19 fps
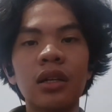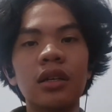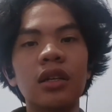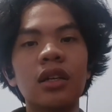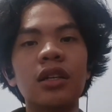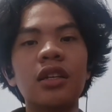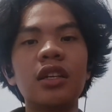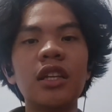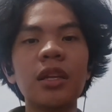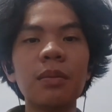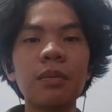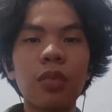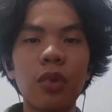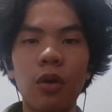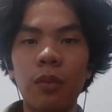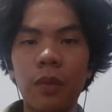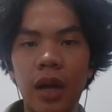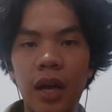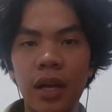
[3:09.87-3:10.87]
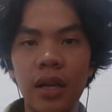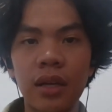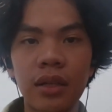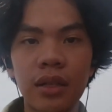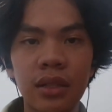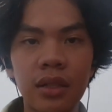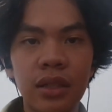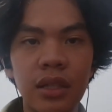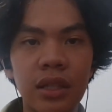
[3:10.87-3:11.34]
The diploma
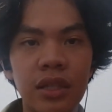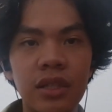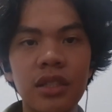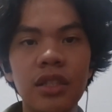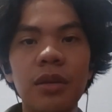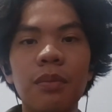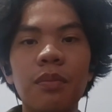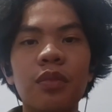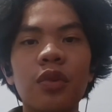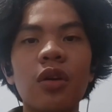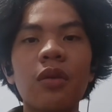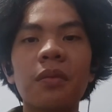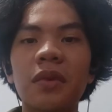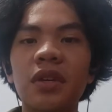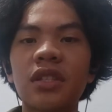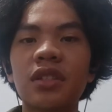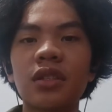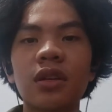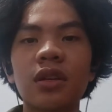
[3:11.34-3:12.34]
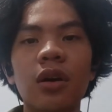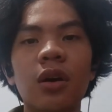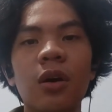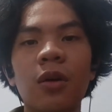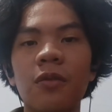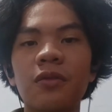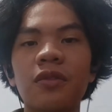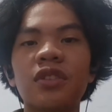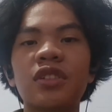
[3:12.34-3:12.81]
is the promise
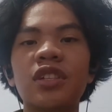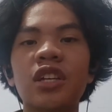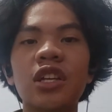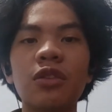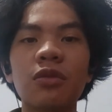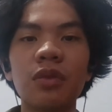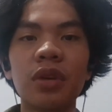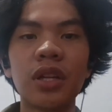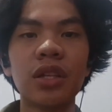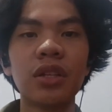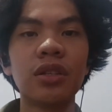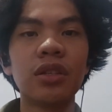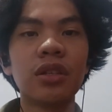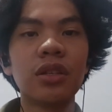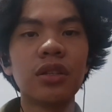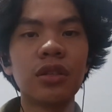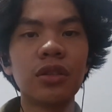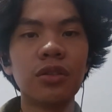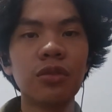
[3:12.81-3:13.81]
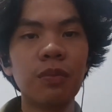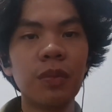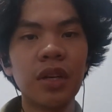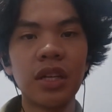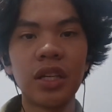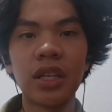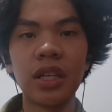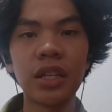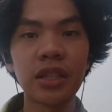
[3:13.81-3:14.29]
of genuine
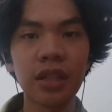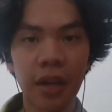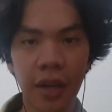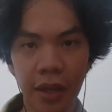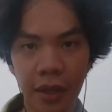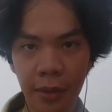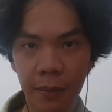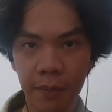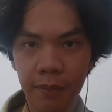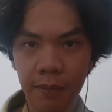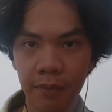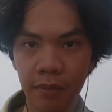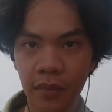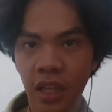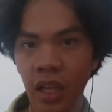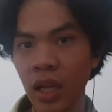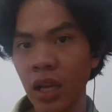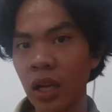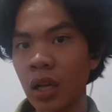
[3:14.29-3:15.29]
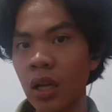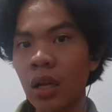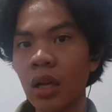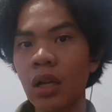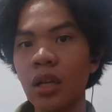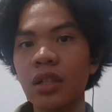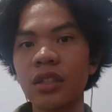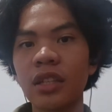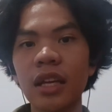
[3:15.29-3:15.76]
human intellect.
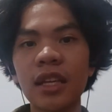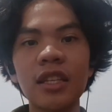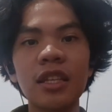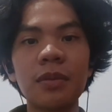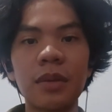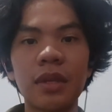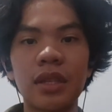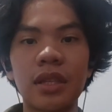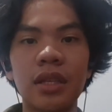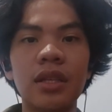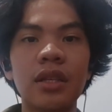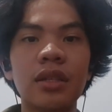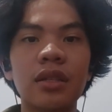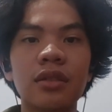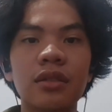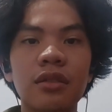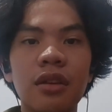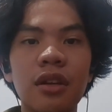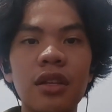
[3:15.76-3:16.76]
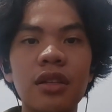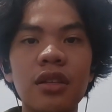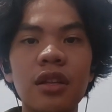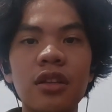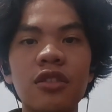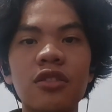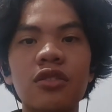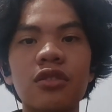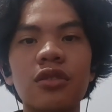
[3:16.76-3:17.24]
ChatGPT
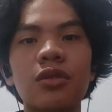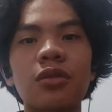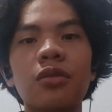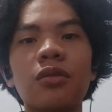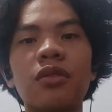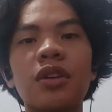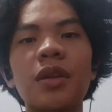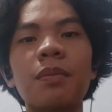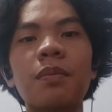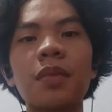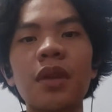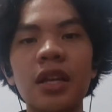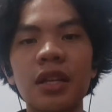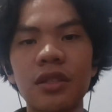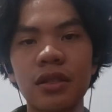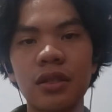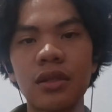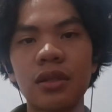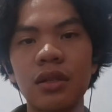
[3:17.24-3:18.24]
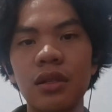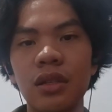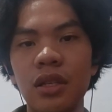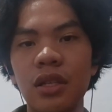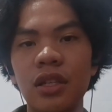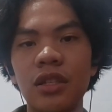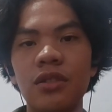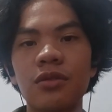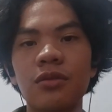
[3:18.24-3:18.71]
threatens to replace
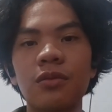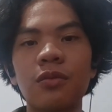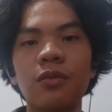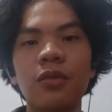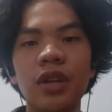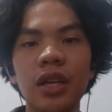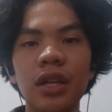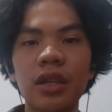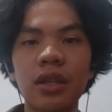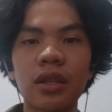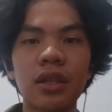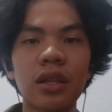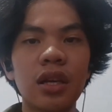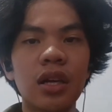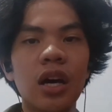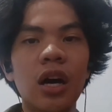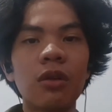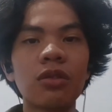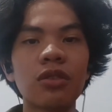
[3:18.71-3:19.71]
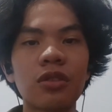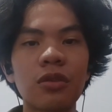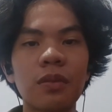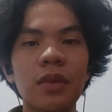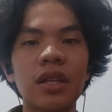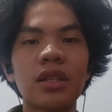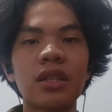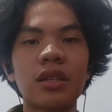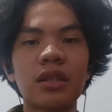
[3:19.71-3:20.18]
this with
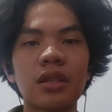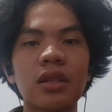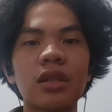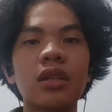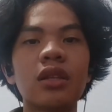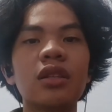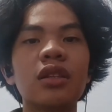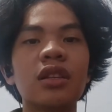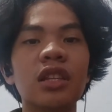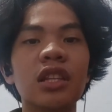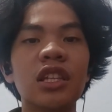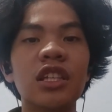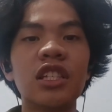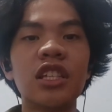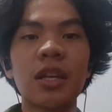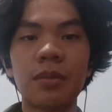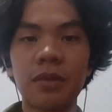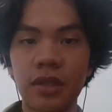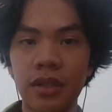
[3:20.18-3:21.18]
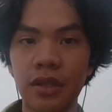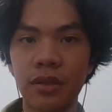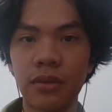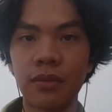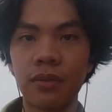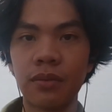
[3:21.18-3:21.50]
automated deception.